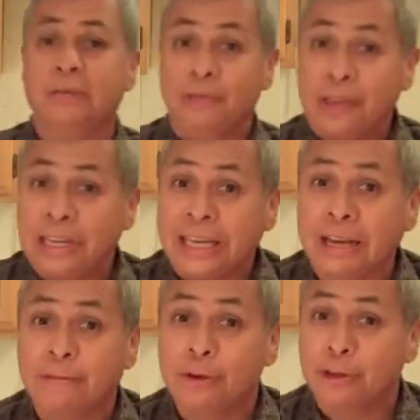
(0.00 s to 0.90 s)
the
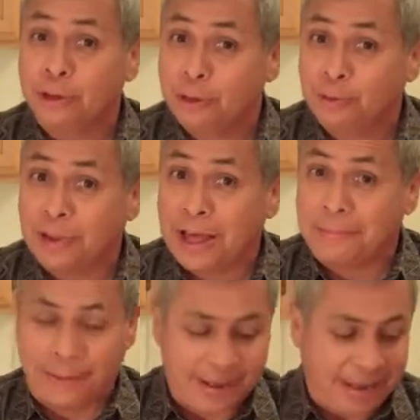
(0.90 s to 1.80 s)
filling for the shoe fly
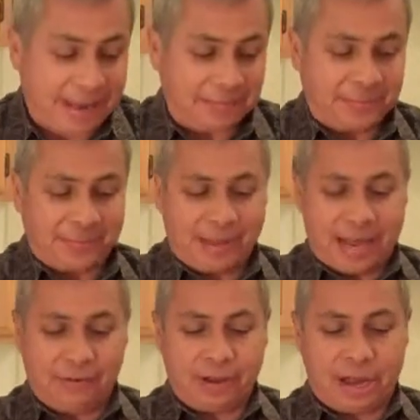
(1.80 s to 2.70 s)
pie.
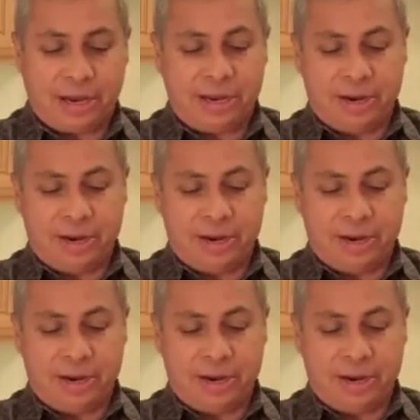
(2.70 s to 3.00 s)
I've got